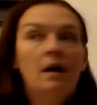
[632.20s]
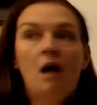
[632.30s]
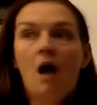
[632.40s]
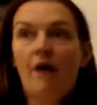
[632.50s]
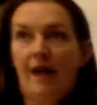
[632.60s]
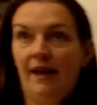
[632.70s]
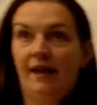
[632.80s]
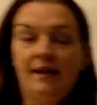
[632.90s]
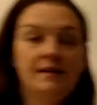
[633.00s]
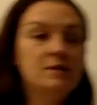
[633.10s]
All right,
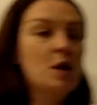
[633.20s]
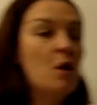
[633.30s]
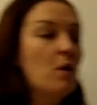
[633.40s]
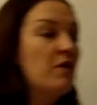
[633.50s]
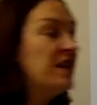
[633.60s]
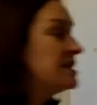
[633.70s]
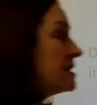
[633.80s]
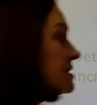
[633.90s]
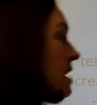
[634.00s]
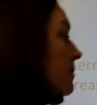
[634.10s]
so this
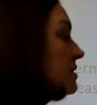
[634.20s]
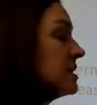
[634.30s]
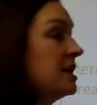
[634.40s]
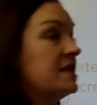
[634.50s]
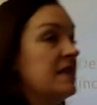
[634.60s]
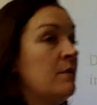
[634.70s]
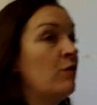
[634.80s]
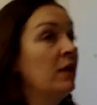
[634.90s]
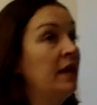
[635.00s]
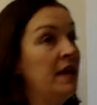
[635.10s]
example is going to seem
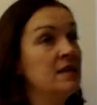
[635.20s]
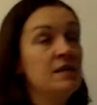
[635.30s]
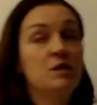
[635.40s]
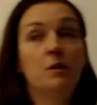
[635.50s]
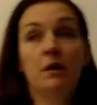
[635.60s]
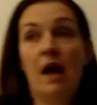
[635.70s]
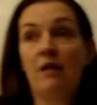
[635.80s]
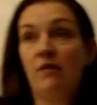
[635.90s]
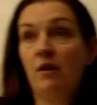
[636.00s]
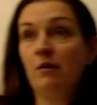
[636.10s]
really easy to a lot
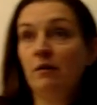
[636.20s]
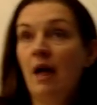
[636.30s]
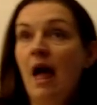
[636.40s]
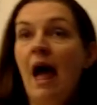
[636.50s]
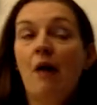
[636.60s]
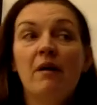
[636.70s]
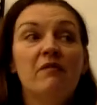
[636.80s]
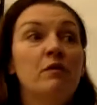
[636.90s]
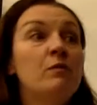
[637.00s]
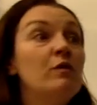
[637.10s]
of you.
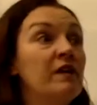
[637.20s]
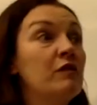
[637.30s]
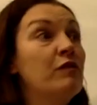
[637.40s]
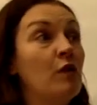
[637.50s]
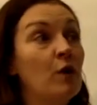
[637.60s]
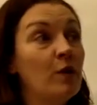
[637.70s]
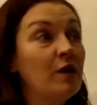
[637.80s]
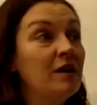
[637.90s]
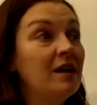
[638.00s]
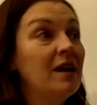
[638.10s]
However, moving
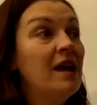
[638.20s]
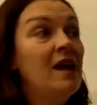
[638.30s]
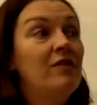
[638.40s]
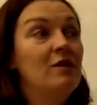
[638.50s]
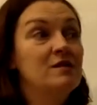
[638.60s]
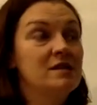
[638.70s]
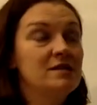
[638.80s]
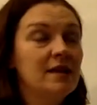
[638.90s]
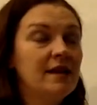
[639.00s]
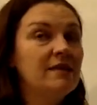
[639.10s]
forward, there's a
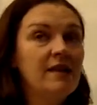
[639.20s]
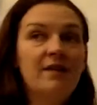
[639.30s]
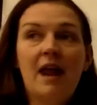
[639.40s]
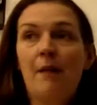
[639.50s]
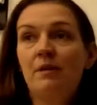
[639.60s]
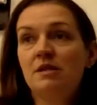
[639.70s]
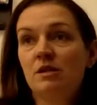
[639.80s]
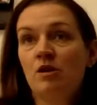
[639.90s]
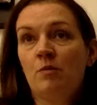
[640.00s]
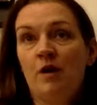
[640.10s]
slight thing that happens
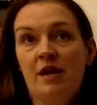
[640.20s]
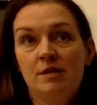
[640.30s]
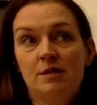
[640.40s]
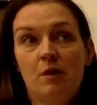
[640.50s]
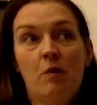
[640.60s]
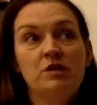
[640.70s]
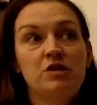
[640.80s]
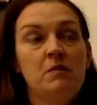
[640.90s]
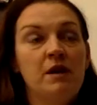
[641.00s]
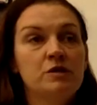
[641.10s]
in your brain. So I want you
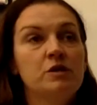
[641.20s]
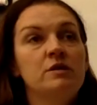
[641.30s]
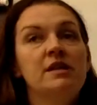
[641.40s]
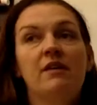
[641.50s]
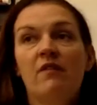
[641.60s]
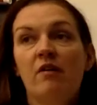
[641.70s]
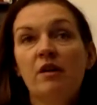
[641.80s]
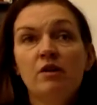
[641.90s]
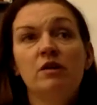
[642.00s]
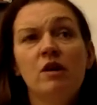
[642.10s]
to make sure you take very
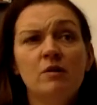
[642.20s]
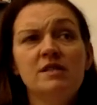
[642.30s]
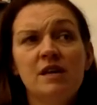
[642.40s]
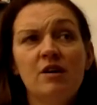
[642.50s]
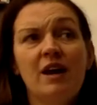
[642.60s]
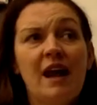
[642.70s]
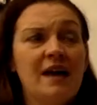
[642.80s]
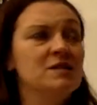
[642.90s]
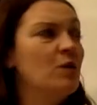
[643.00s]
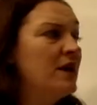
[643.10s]
good notes here and
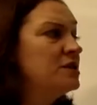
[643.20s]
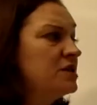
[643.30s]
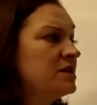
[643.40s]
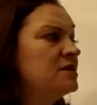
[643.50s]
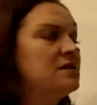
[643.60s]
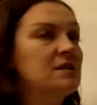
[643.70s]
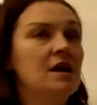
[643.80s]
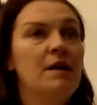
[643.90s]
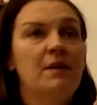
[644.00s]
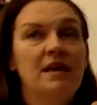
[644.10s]
ask questions,
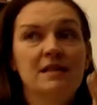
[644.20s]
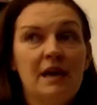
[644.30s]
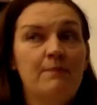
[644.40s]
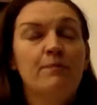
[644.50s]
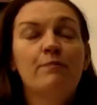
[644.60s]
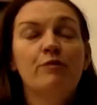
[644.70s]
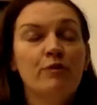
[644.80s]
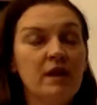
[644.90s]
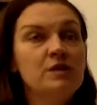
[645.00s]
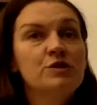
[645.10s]
because I'm
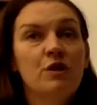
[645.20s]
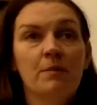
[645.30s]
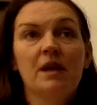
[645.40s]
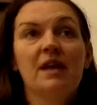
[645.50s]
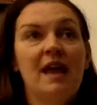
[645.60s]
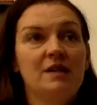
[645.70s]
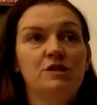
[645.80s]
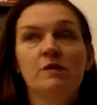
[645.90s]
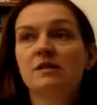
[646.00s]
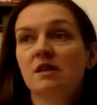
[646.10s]
pretty sure I'm going to catch
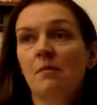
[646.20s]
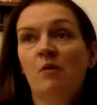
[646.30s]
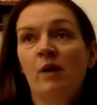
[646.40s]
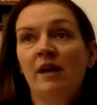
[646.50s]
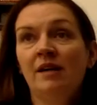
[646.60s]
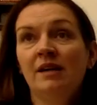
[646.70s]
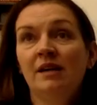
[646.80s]
you at some point